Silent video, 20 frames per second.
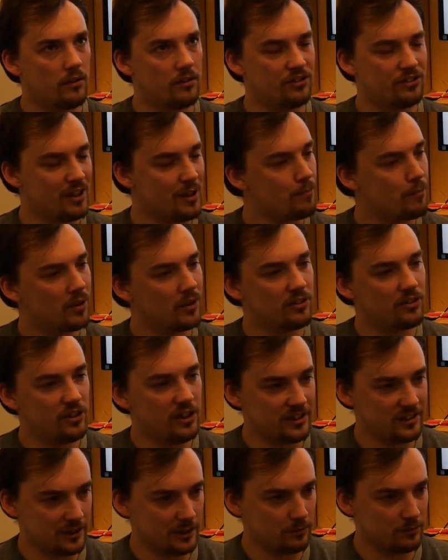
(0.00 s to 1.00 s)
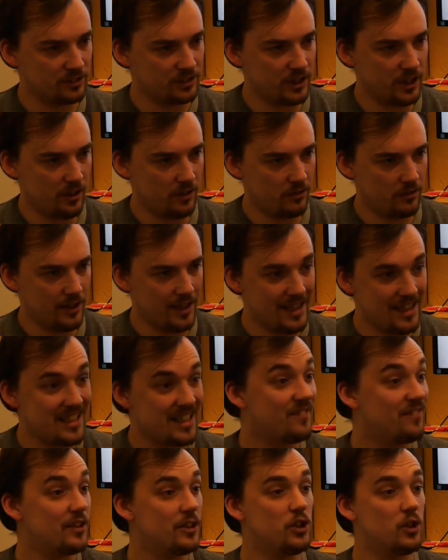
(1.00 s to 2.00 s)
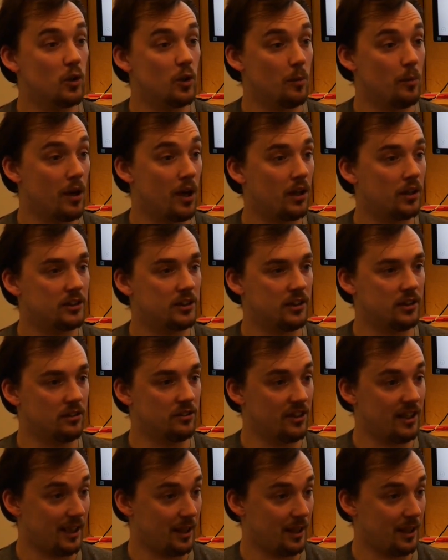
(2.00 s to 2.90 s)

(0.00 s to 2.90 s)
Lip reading: simple systems do, individual particles.